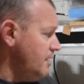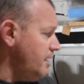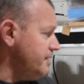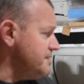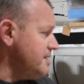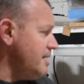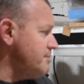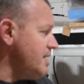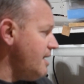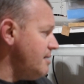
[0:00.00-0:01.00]
At the same
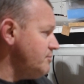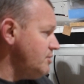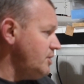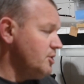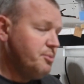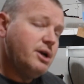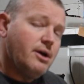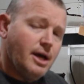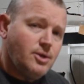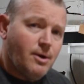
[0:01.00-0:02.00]
time, depending on
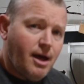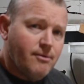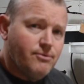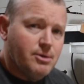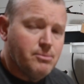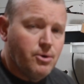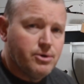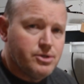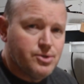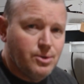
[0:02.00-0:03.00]
how you have the motor
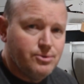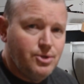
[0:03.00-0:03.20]
controlled,